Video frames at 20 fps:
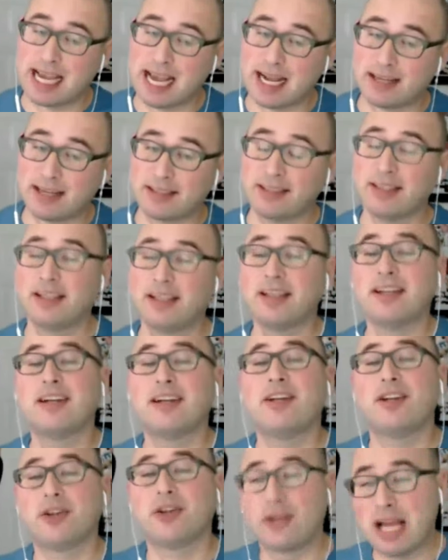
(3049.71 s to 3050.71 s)
hacked
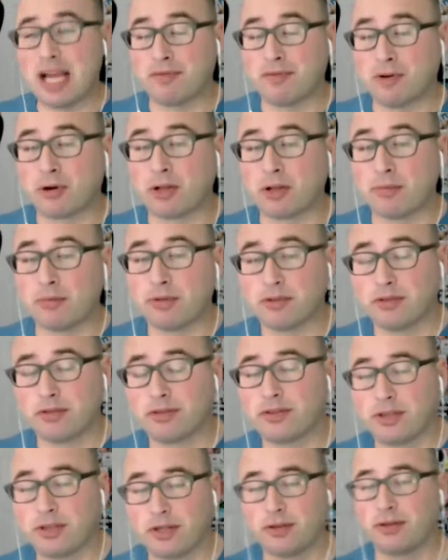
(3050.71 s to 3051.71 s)
you're now vulnerable
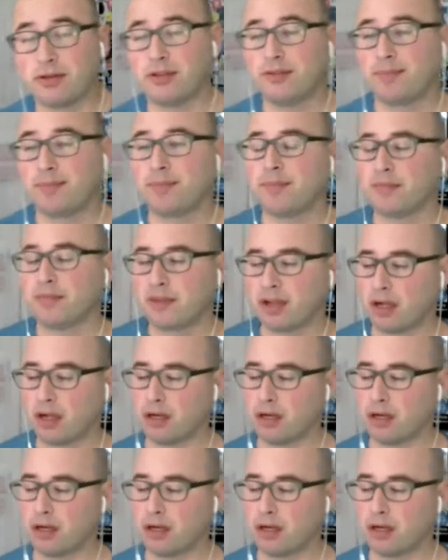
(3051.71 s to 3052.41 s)
so right.